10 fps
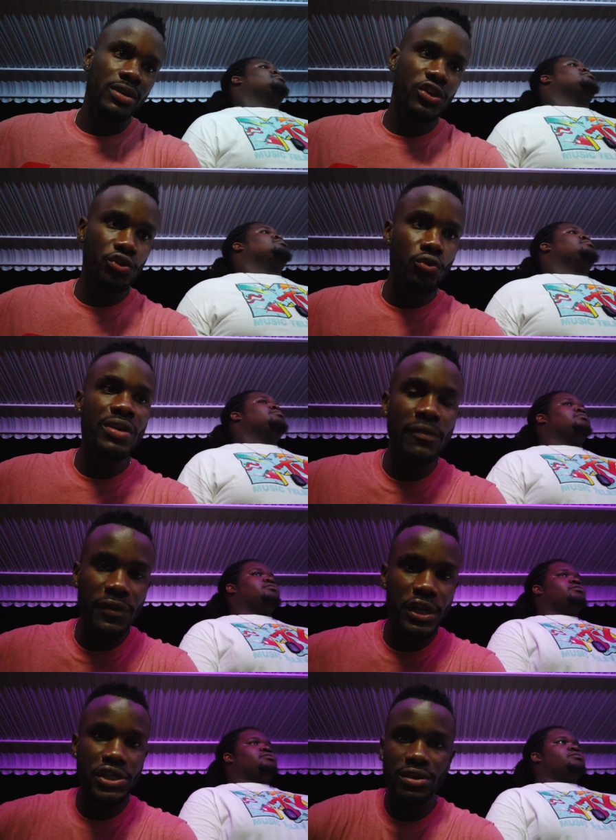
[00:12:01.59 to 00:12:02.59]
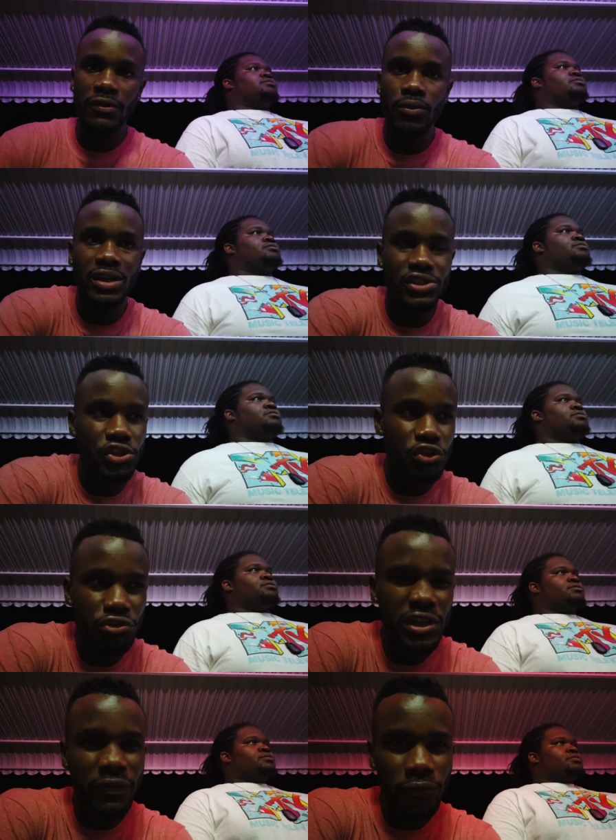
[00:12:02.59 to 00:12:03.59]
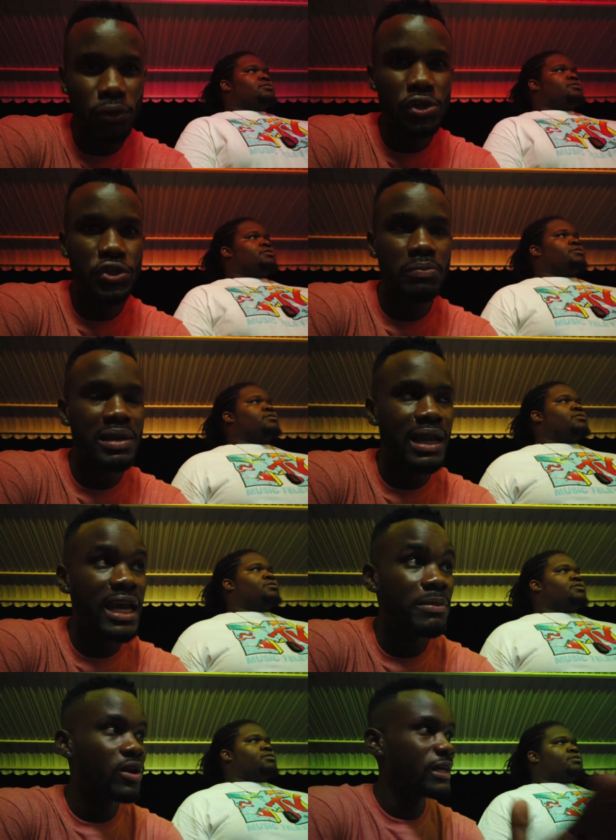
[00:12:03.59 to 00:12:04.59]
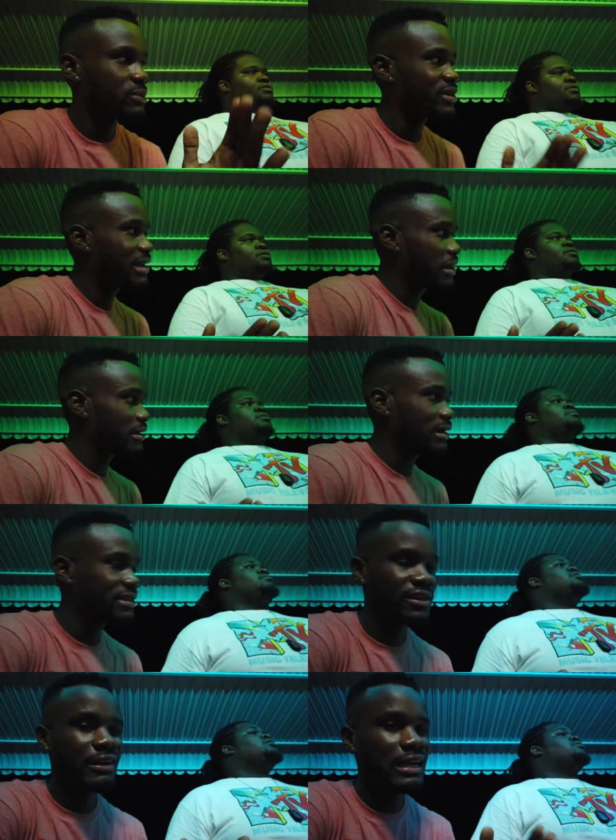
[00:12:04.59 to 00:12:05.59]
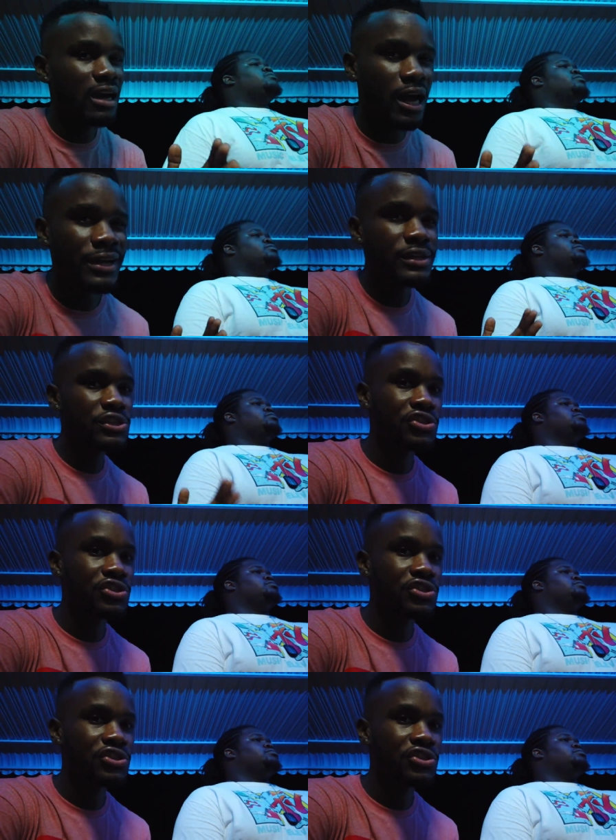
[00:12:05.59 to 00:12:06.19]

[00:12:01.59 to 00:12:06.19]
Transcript: a true definition of what street food should be like, because we're like literally on the